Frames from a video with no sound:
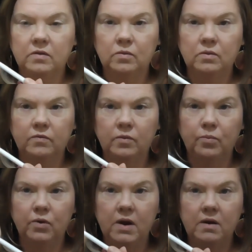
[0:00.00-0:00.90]
is sort of a
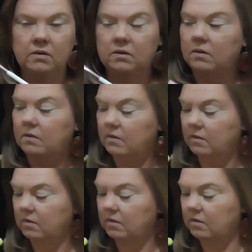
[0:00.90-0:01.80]
brown,
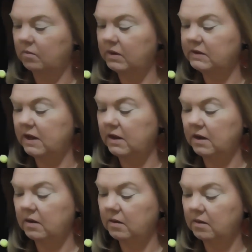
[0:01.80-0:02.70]

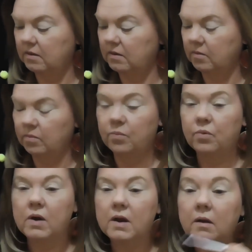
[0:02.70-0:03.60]
metallic
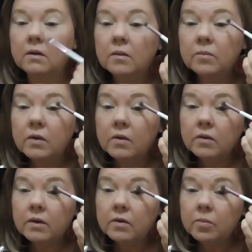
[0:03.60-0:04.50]
brown. I'm going
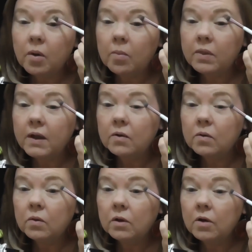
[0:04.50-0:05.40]
to pop
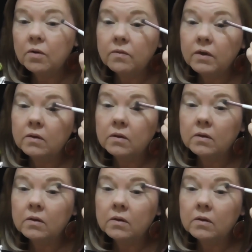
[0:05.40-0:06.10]
that all over.